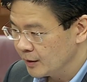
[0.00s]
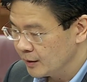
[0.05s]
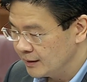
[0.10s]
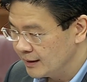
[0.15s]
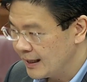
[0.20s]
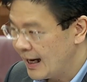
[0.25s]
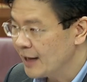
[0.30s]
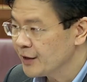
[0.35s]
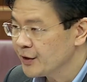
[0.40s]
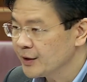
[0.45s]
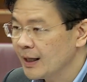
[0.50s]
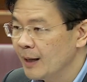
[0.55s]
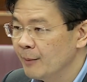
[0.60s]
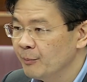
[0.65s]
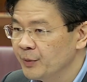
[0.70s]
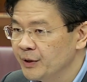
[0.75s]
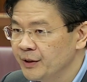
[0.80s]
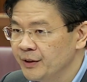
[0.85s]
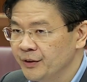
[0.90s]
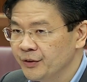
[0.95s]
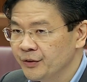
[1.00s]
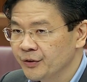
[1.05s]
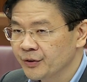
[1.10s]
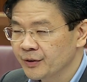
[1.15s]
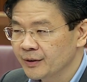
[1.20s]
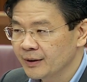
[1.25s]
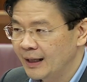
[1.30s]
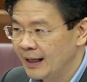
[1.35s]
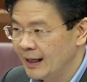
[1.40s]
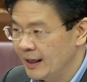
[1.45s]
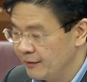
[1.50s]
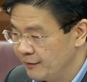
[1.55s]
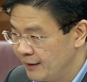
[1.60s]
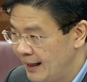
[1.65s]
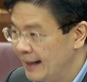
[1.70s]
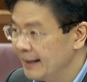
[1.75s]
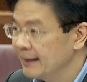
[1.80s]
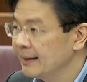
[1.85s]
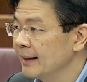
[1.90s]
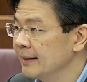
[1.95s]
Large companies, I have
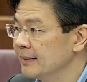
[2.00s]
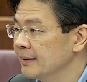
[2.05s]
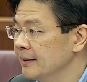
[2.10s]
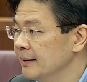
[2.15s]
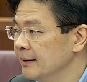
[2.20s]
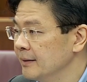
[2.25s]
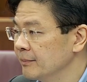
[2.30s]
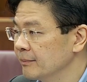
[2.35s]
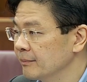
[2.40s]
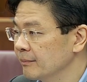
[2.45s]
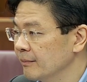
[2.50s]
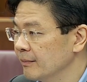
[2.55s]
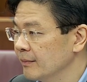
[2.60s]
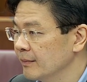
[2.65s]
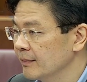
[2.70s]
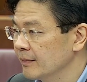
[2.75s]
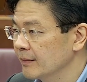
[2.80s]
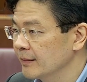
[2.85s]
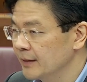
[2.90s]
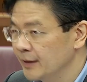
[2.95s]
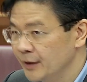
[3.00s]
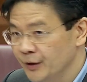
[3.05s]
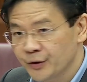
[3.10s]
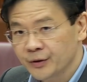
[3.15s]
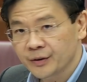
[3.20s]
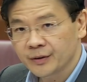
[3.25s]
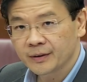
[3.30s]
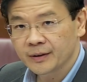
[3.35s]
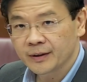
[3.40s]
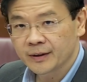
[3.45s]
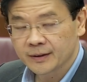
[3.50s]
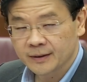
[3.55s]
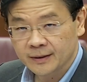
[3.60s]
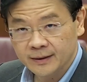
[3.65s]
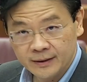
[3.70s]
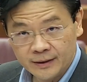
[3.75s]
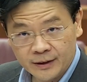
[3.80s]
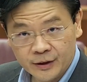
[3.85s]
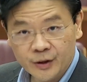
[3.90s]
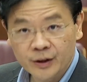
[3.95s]
highlighted, this is
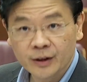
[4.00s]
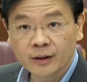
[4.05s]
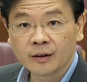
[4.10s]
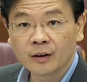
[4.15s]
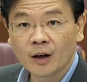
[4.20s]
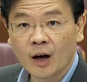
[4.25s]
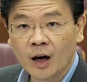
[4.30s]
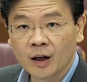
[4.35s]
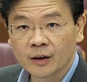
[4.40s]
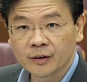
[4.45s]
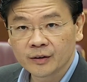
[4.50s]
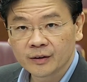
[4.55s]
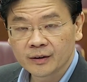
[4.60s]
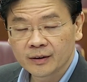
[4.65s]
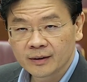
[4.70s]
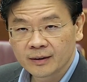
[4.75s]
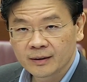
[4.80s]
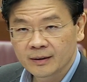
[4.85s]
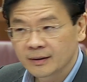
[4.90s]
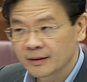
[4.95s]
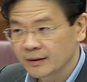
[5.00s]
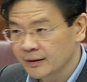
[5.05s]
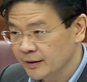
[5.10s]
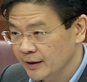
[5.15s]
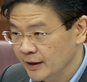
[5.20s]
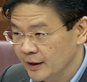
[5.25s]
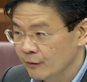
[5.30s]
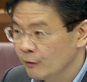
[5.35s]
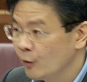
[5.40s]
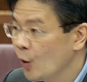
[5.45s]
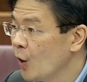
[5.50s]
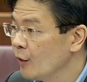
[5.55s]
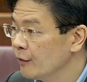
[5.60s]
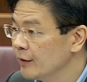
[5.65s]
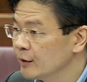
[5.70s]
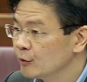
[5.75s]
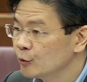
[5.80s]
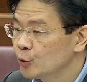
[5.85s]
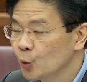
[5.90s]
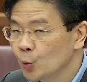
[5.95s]
contingent on the
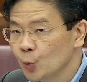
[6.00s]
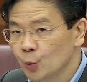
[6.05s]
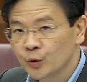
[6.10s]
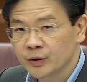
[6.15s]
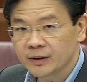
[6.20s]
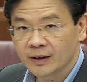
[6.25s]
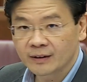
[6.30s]
evolving rules